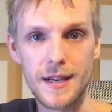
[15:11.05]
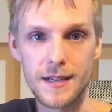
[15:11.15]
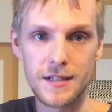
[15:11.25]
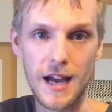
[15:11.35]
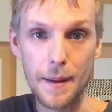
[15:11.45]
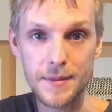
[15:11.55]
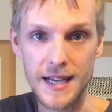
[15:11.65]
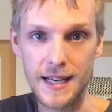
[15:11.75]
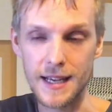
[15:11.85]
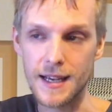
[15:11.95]
and
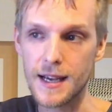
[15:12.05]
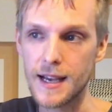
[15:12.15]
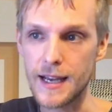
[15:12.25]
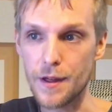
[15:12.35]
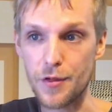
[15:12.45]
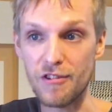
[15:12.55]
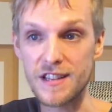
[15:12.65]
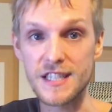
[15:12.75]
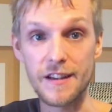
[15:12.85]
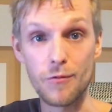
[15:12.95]
updating in a
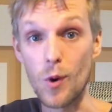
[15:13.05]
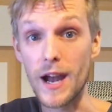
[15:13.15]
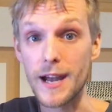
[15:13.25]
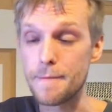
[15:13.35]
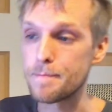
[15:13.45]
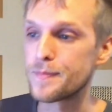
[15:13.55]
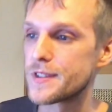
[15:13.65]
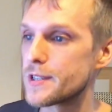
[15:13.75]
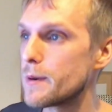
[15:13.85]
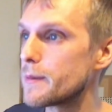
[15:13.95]
thread-safe way.
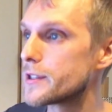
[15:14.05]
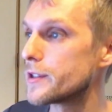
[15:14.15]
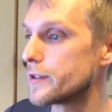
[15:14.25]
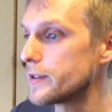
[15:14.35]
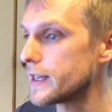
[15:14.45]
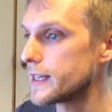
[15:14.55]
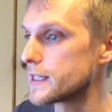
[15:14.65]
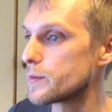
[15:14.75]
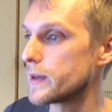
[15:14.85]
So what we'll do is